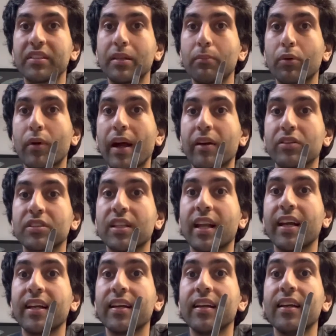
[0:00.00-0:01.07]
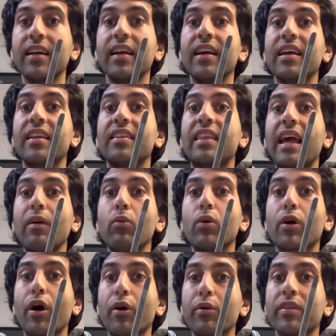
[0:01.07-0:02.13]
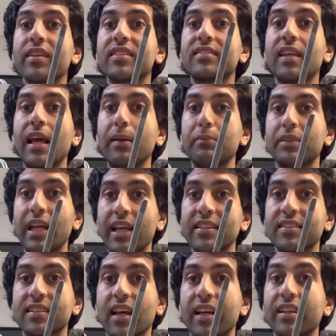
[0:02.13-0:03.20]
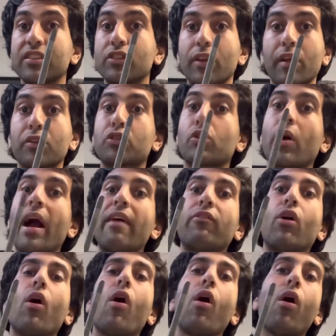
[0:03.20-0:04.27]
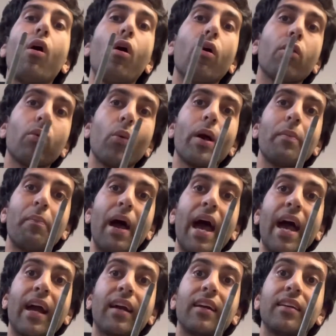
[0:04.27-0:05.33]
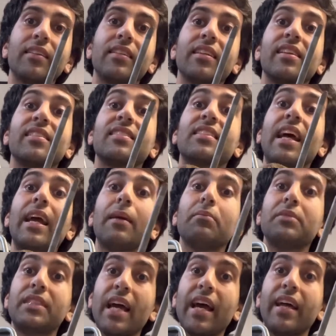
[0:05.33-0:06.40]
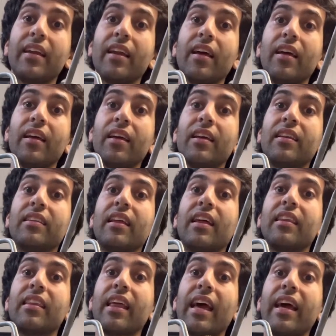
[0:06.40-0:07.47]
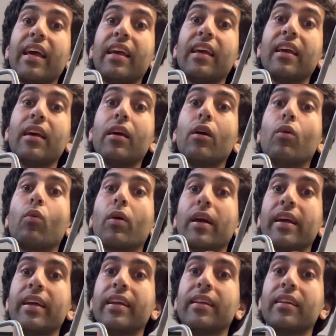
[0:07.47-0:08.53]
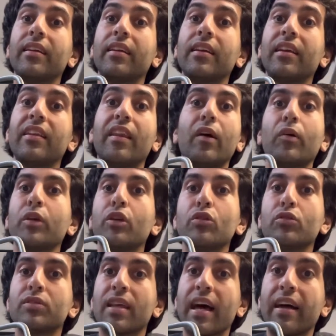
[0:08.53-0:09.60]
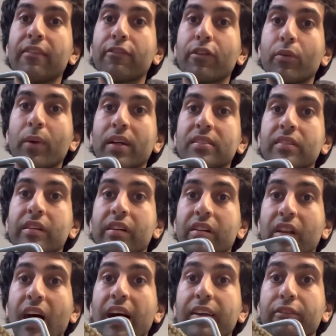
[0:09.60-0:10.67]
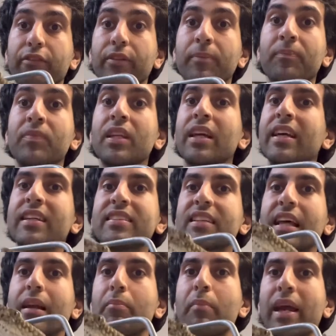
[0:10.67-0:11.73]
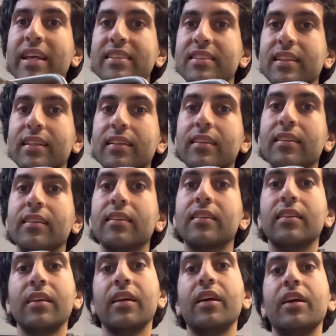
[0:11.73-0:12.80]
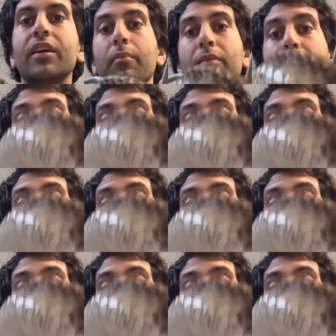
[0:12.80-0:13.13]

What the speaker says: timber rattlesnake, they will go to the same den site. So they'll travel all the way back to the same den that they were in, and they'll use that for the rest of their life. Isn't that amazing? And the